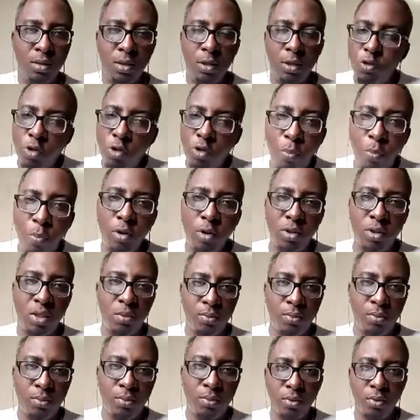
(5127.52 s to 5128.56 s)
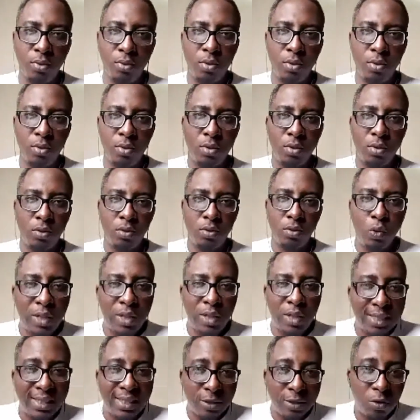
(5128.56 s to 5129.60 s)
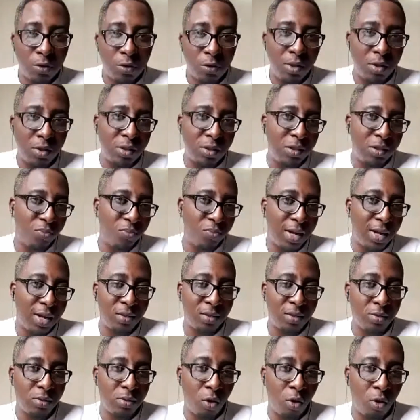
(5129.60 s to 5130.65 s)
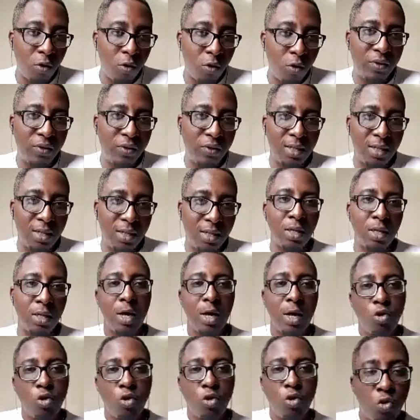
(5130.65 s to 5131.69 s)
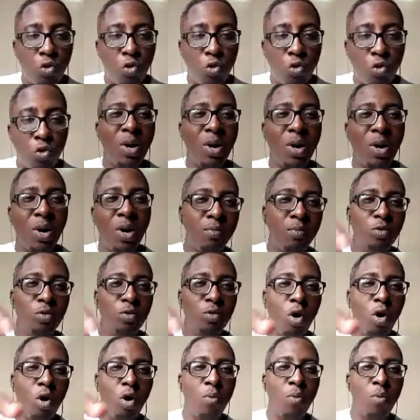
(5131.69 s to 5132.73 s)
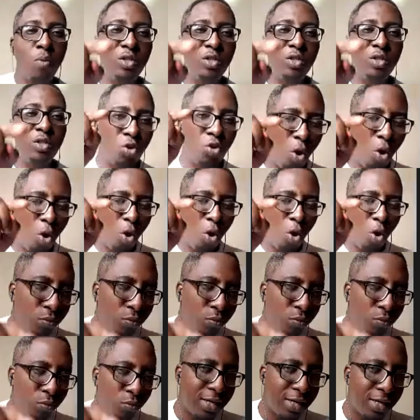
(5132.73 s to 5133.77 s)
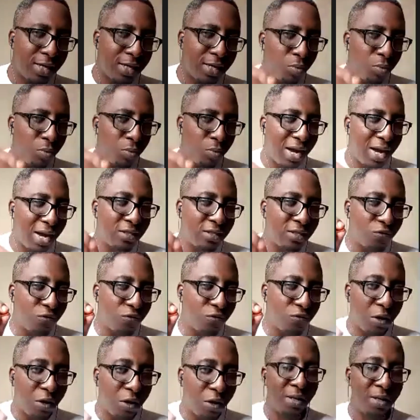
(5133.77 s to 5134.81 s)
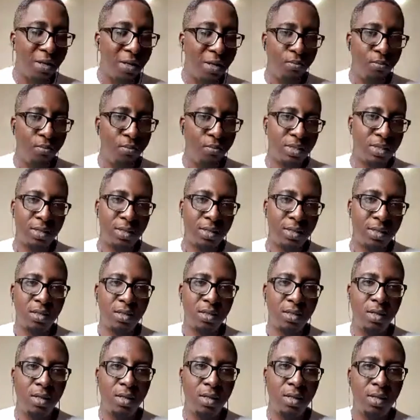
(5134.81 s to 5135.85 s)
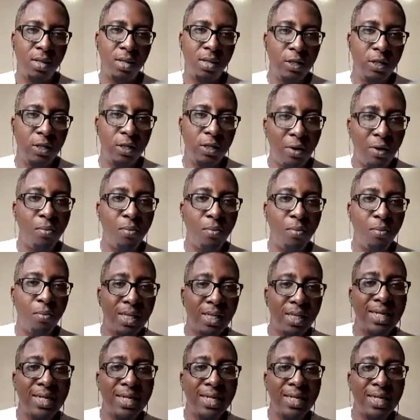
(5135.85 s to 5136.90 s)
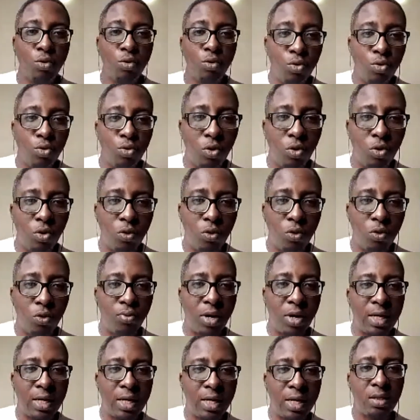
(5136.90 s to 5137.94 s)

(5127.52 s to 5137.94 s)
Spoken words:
It's not possible. You can't charge someone else's price confidently. So you have to be able to come up with your own price. Your price is very important. It's very important that you know your own price.